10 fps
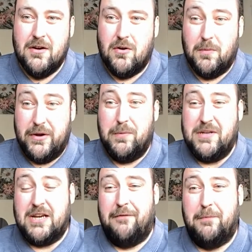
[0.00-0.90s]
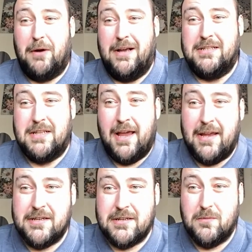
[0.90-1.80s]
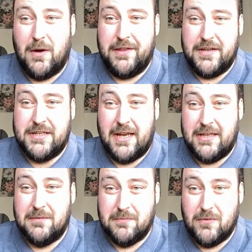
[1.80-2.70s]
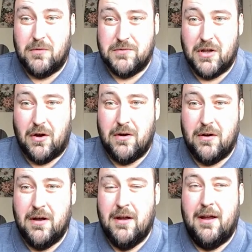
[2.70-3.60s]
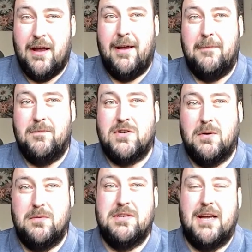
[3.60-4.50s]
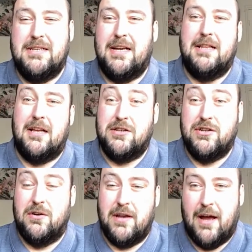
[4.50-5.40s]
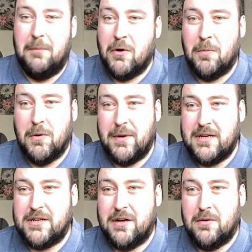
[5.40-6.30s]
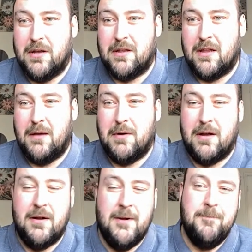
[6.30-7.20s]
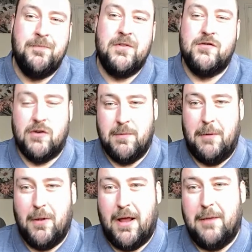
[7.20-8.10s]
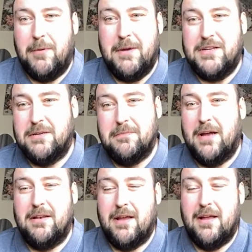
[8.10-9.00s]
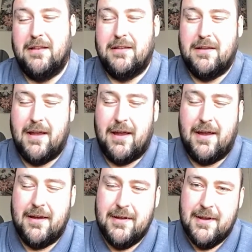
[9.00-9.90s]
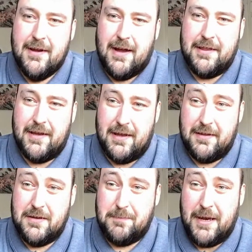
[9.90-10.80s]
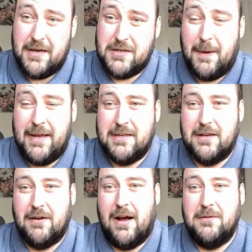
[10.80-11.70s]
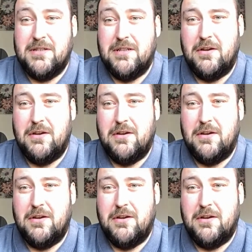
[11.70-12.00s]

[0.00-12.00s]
could be set for brighter days when the stadium comes along. So it was nice to get that shot in the arm a couple of weeks ago that they were talking about planning permission and there being a spade in the ground in the